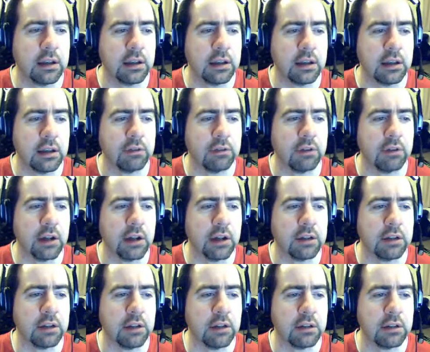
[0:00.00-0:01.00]
and in
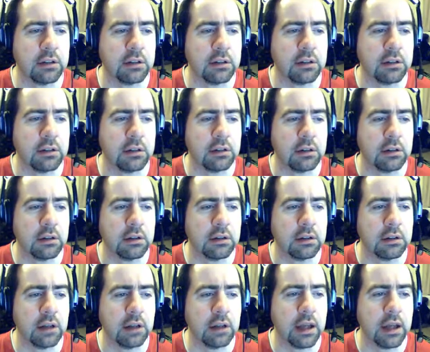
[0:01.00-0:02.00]
front of us,
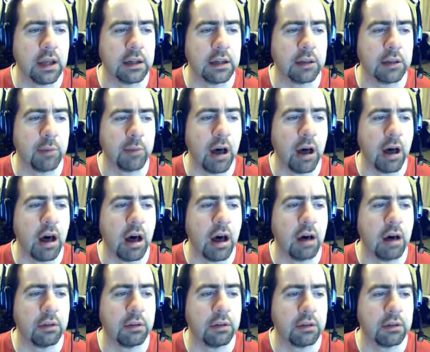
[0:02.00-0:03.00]
lining the
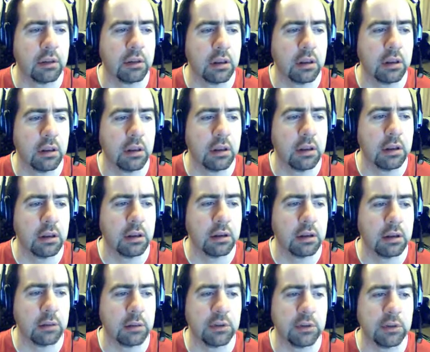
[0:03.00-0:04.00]
path
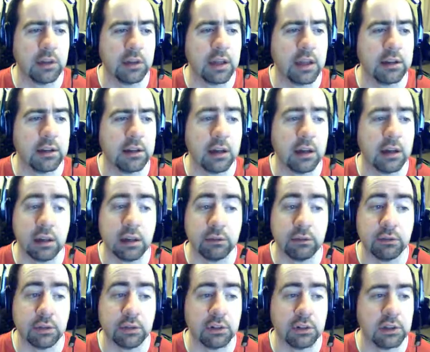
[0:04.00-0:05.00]
that we said in our
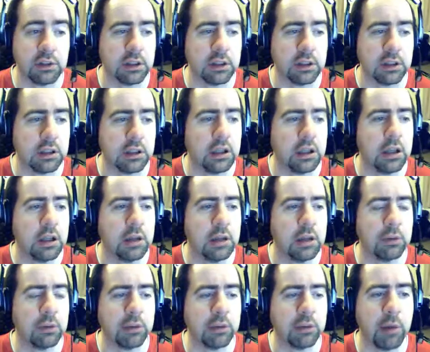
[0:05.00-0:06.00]
infancy
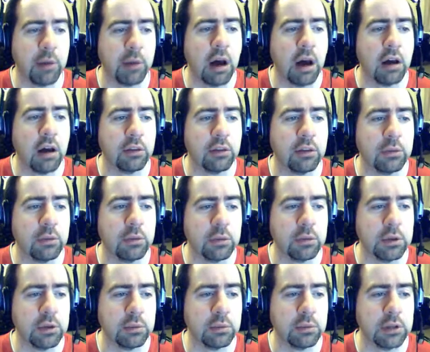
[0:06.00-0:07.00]
was the path which
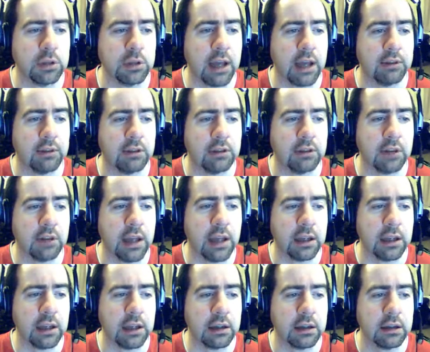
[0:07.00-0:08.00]
we would have to
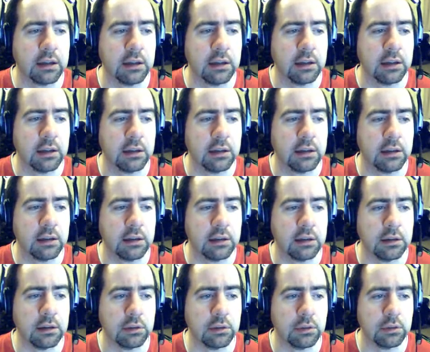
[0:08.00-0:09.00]
take
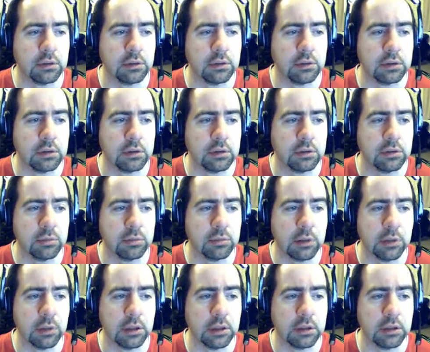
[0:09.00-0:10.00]
in order to
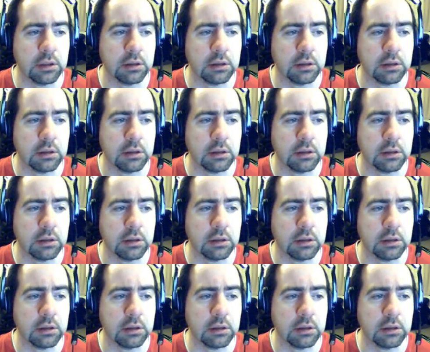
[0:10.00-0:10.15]
part?